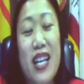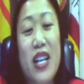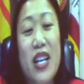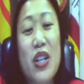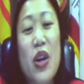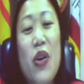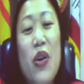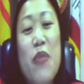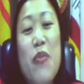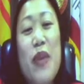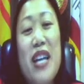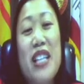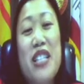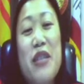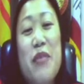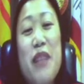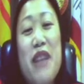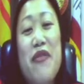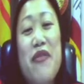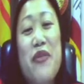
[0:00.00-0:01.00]
Going back to
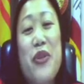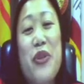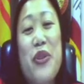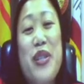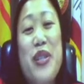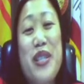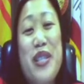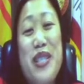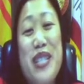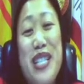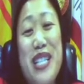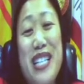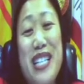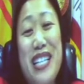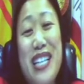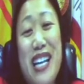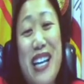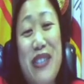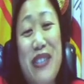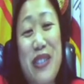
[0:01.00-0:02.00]
my first city
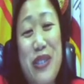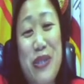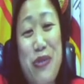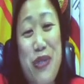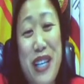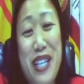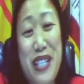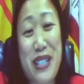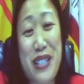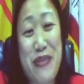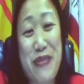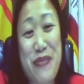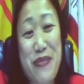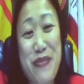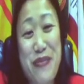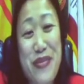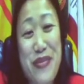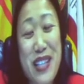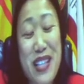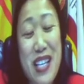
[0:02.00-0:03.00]
council race,
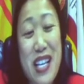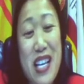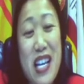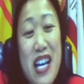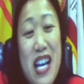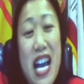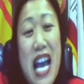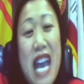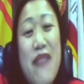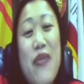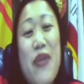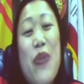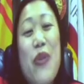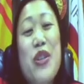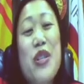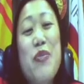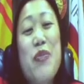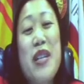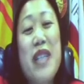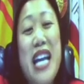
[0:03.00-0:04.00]
I've
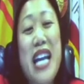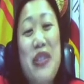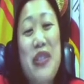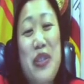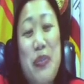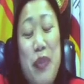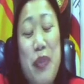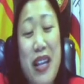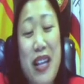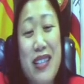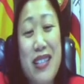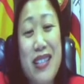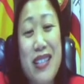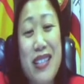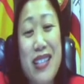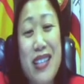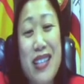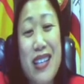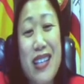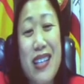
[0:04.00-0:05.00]
always been outspent,
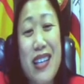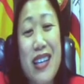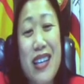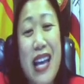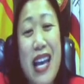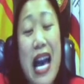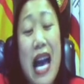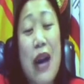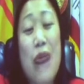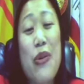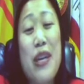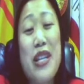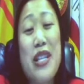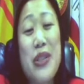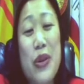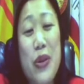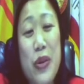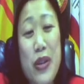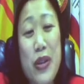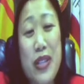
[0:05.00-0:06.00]
out
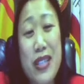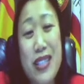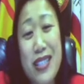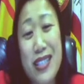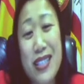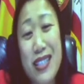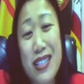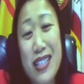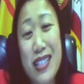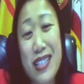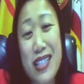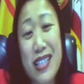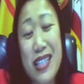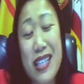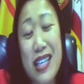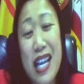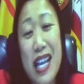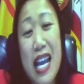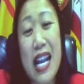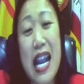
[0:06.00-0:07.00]
indoors,
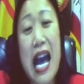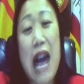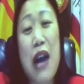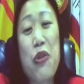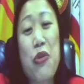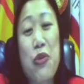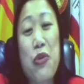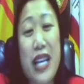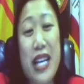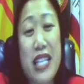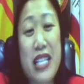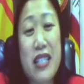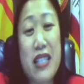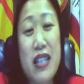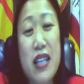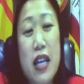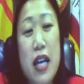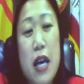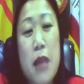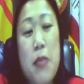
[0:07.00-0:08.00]
and out,
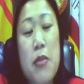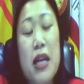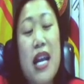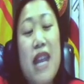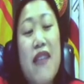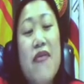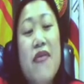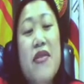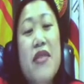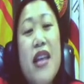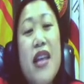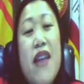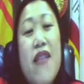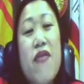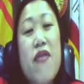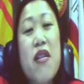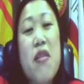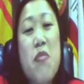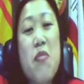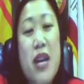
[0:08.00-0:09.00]
but I've
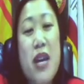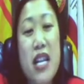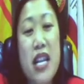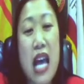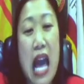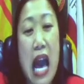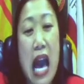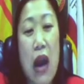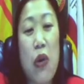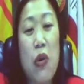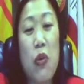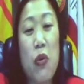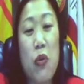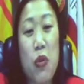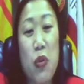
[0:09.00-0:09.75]
never been out.